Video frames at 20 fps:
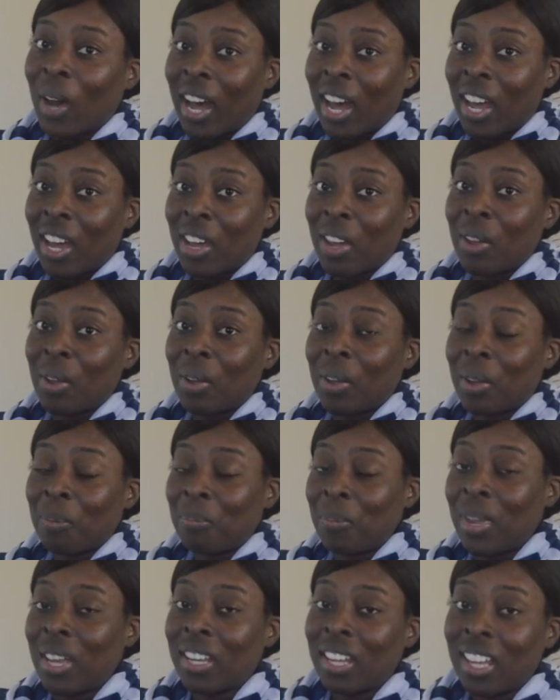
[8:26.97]
I
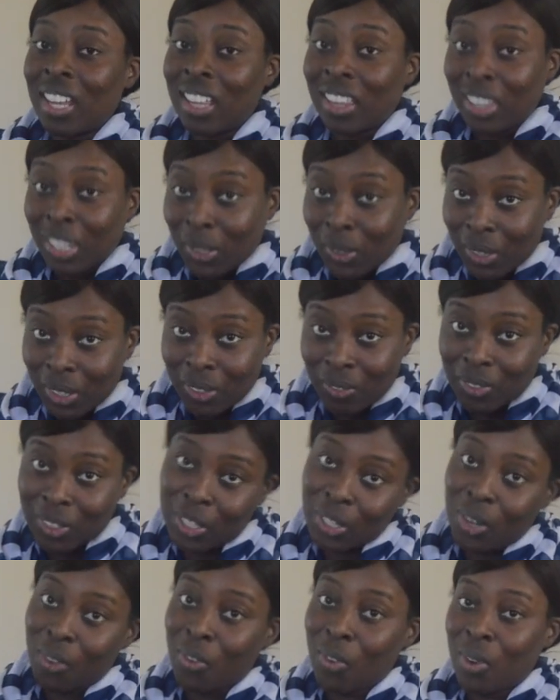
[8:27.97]
made a lyric
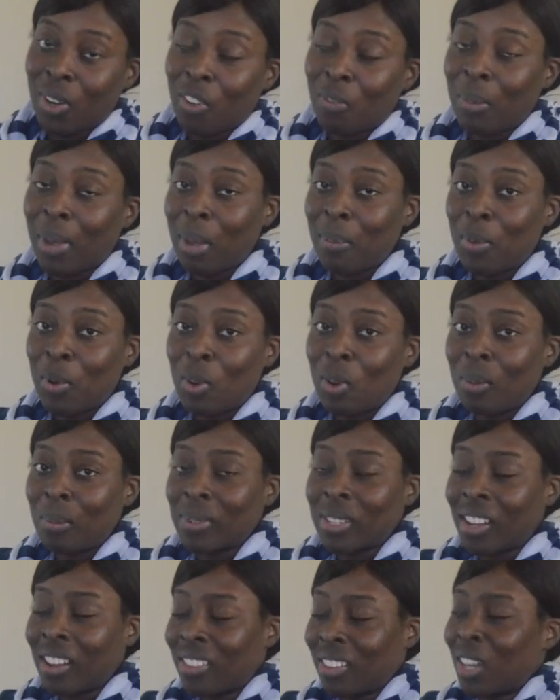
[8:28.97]
video for one of my poems that I